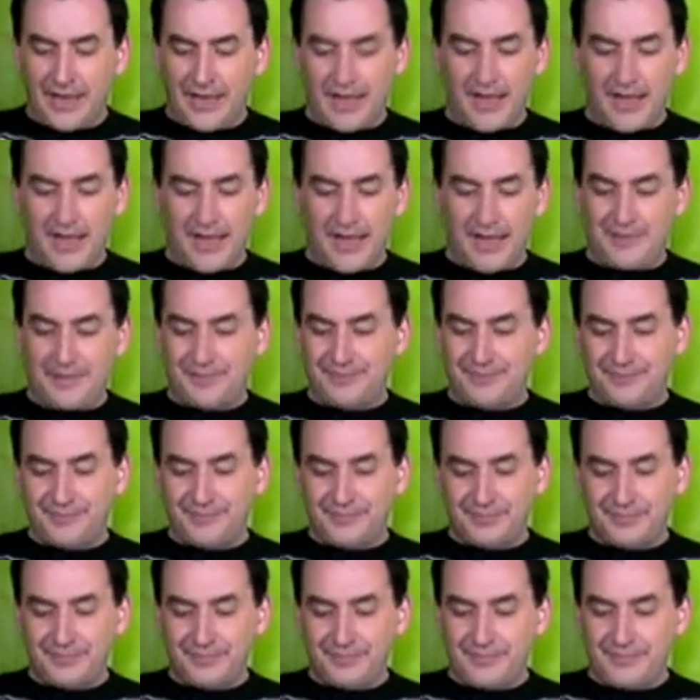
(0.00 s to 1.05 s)
Um,
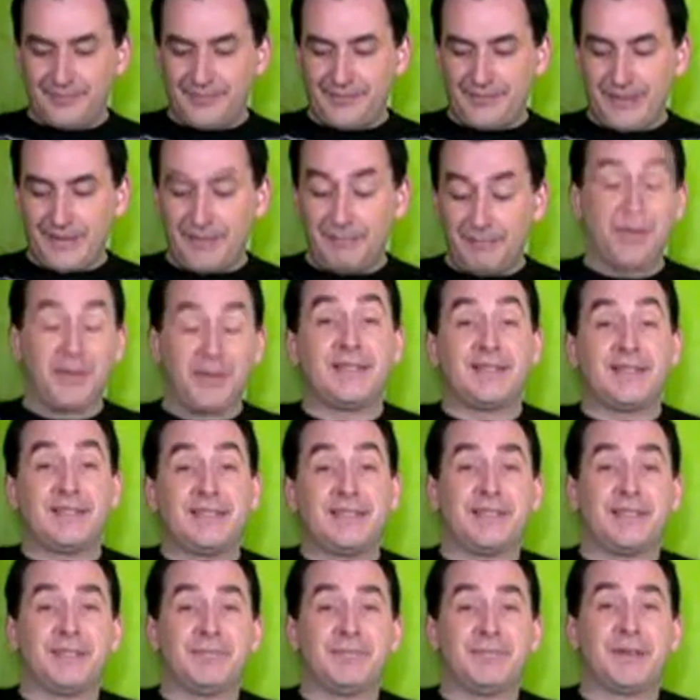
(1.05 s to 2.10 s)
but
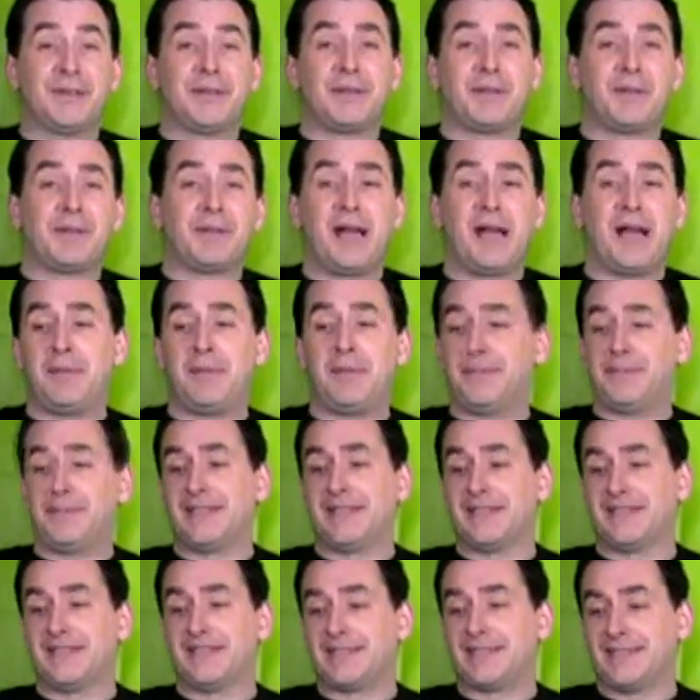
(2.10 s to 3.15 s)
that's but the problem
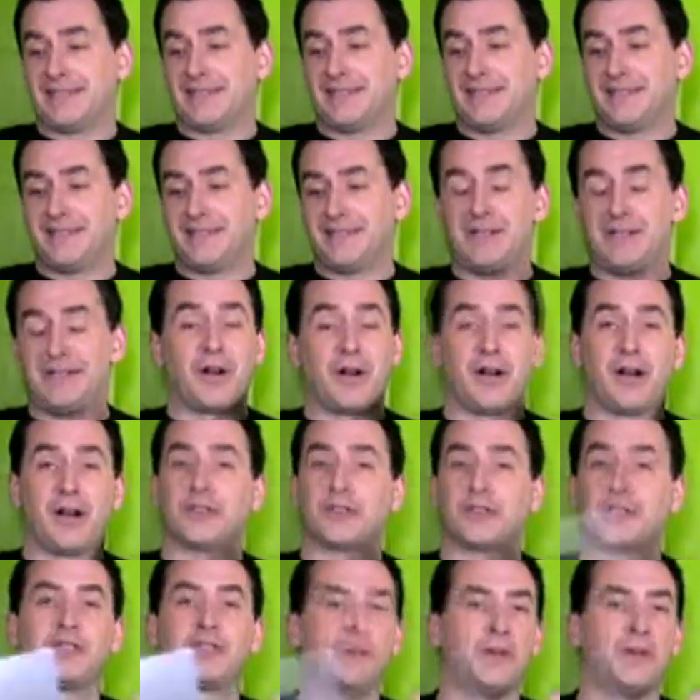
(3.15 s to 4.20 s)
is there are
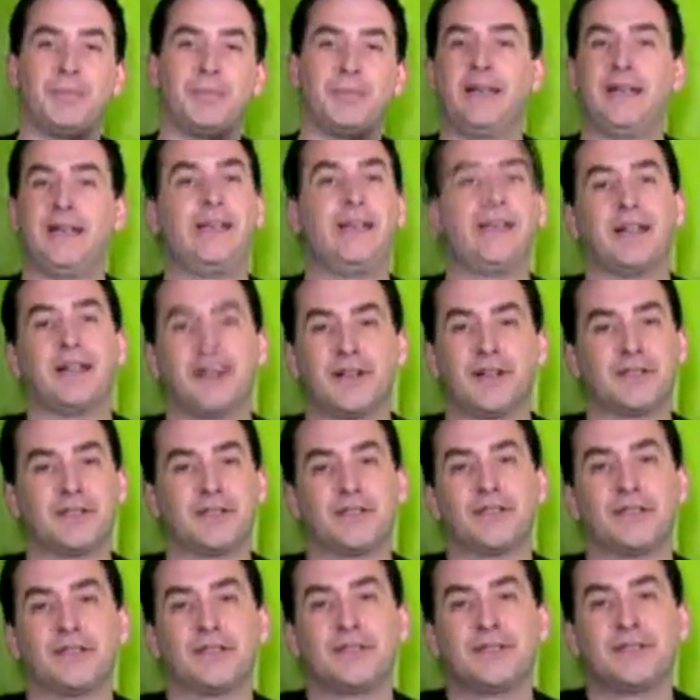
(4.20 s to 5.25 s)
so many
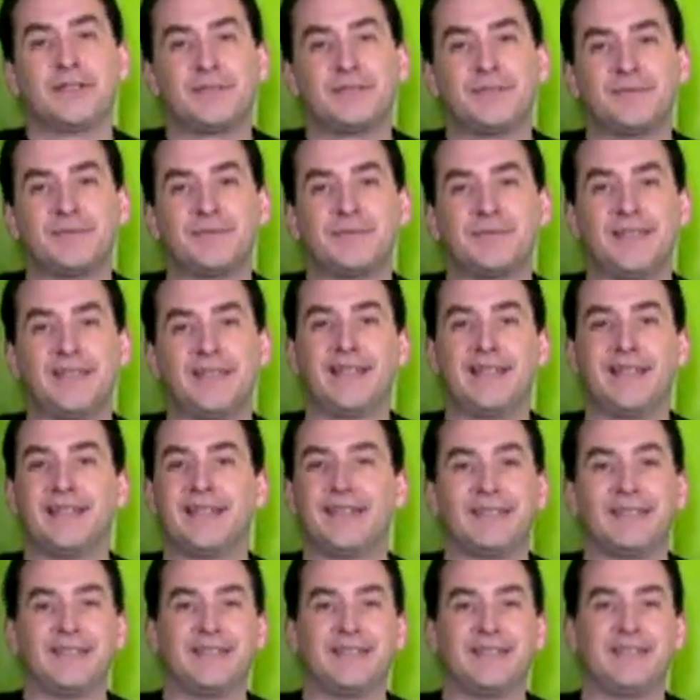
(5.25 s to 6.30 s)
characters in
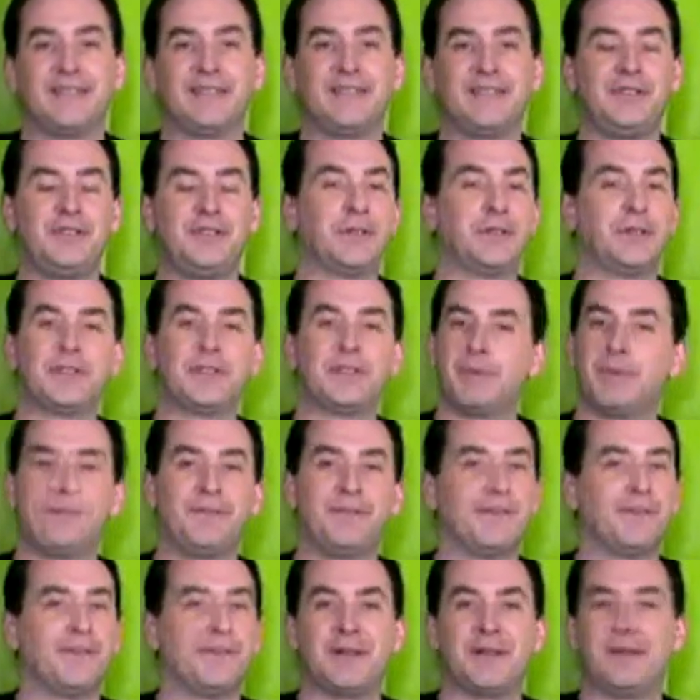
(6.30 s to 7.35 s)
it that you don't
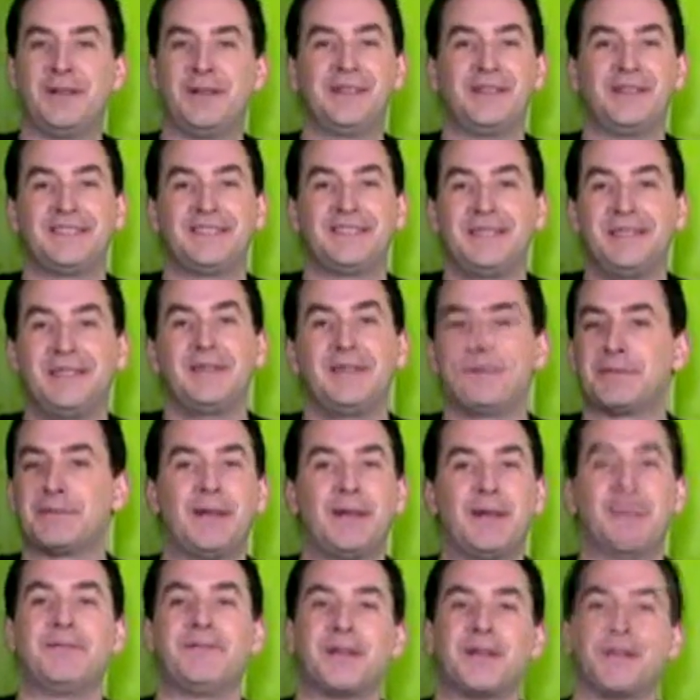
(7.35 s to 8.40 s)
spend very you seem to
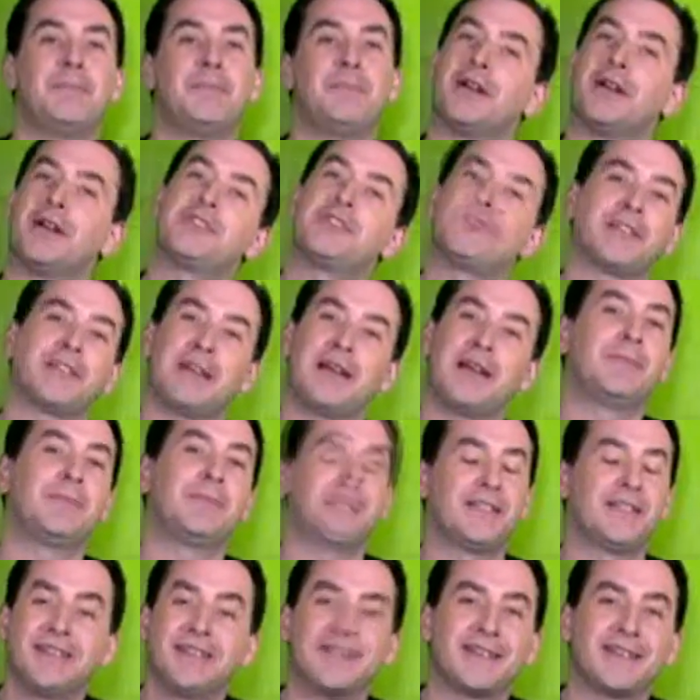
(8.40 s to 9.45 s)
spend very much time with
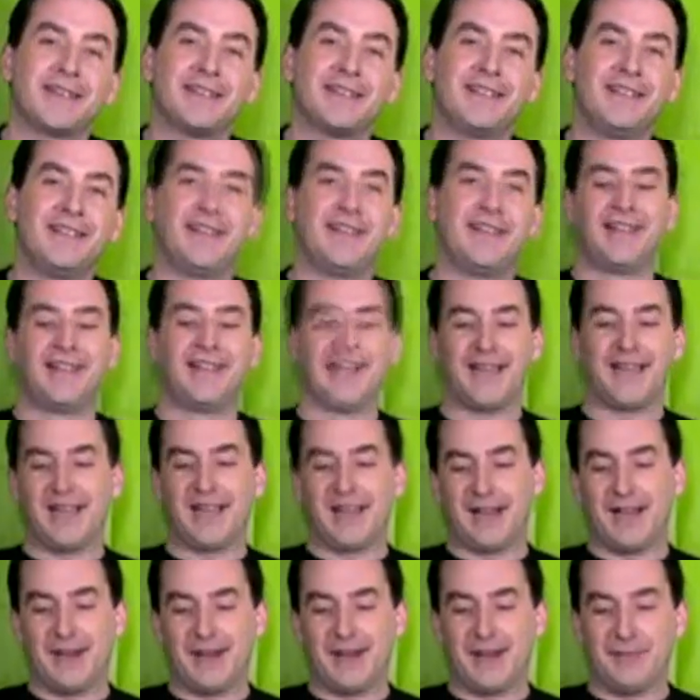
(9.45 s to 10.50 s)
the Tick.
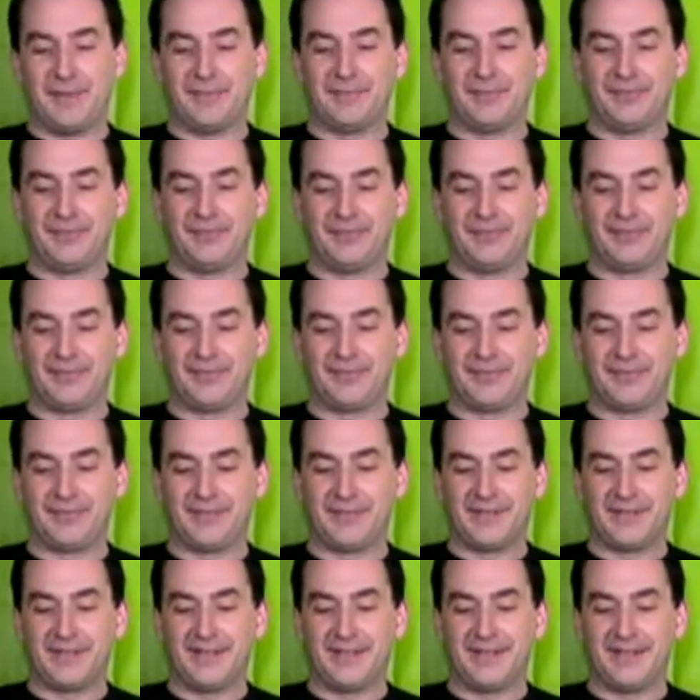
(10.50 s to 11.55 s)
Um,
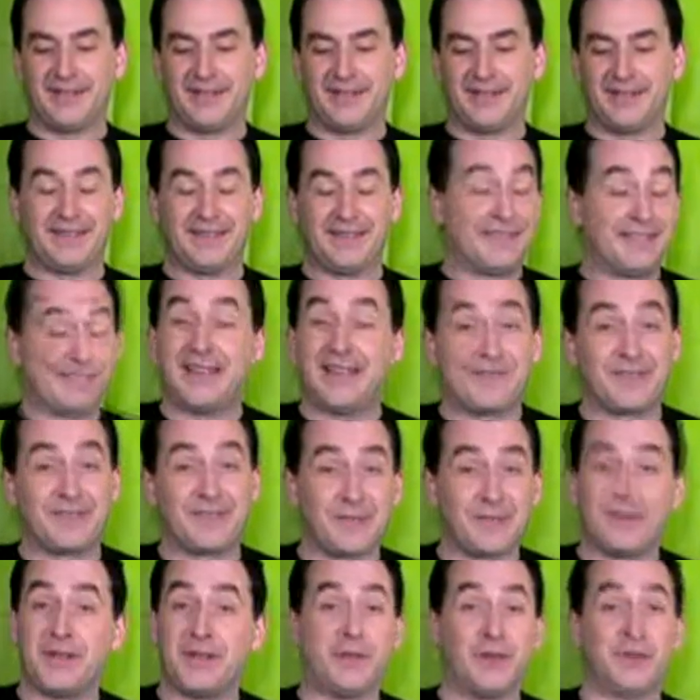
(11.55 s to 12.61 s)
the Tick
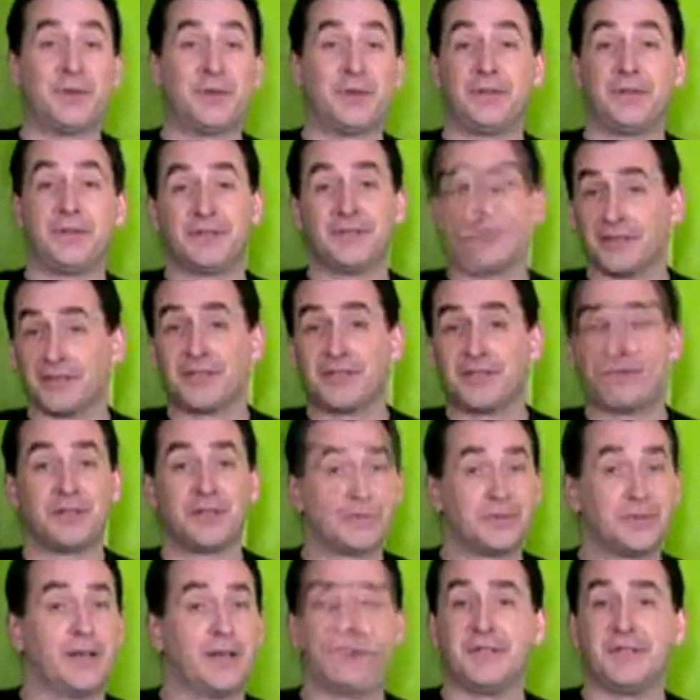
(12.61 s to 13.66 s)
from the old original
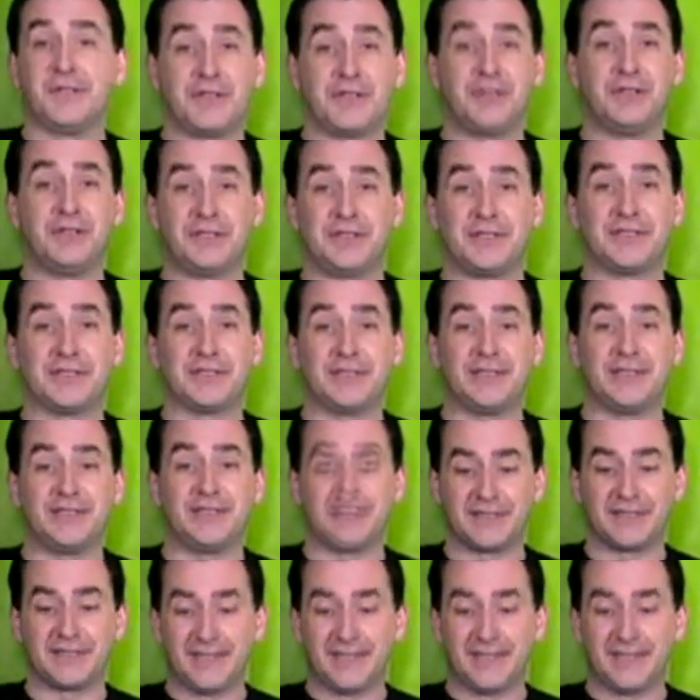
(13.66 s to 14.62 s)
twelve issue series.